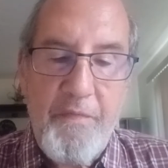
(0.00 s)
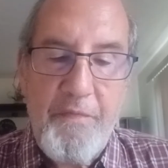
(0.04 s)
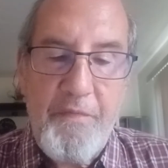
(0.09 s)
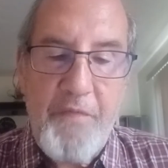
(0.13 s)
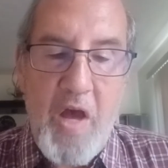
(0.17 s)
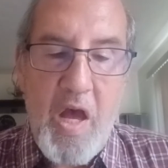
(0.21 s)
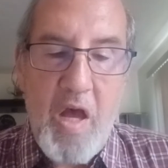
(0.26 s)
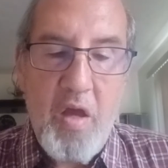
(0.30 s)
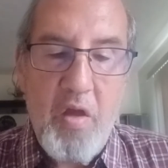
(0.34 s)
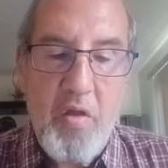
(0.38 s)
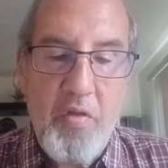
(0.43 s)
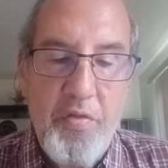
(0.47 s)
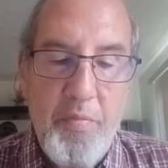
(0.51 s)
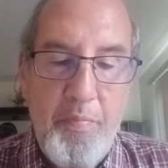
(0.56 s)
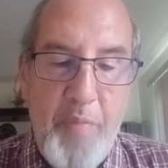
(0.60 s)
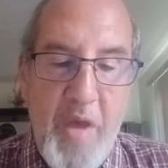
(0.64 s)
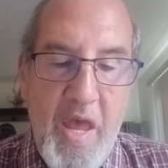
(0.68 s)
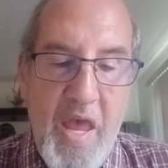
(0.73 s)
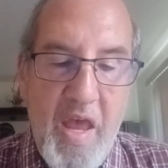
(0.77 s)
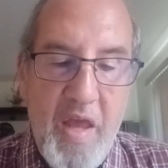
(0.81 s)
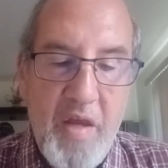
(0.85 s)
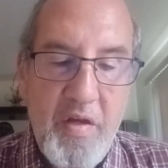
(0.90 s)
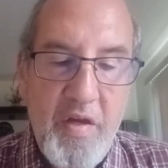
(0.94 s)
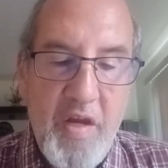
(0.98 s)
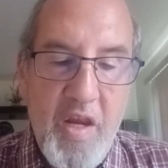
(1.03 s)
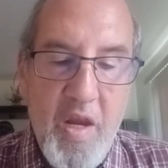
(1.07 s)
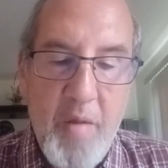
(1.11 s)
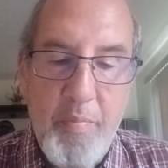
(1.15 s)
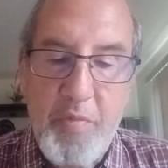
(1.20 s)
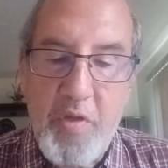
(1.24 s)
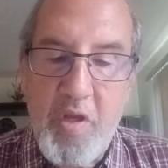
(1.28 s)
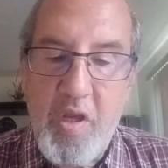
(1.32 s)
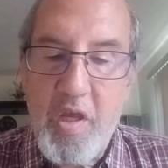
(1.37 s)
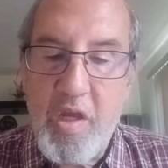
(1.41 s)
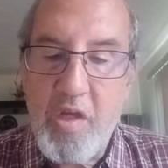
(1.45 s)
filed the patent
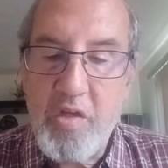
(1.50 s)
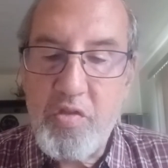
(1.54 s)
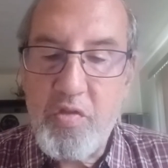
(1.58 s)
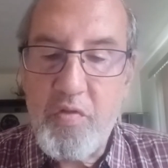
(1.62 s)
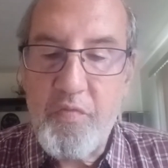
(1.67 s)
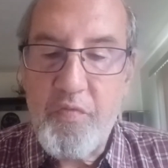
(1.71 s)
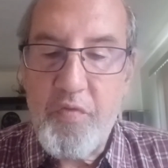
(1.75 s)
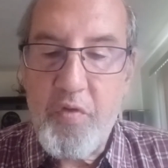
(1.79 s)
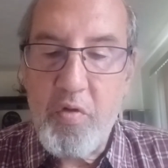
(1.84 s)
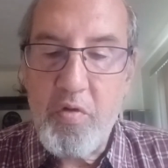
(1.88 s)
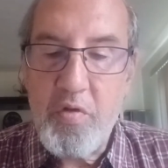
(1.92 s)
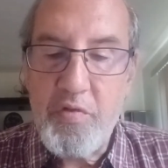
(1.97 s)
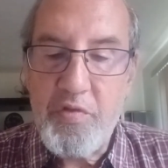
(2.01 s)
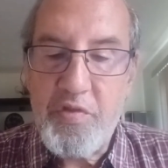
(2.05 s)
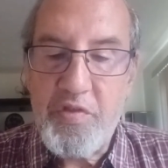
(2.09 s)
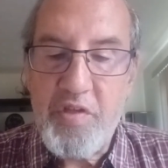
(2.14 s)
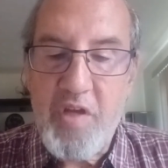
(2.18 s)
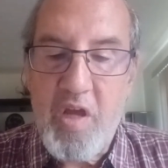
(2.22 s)
application for his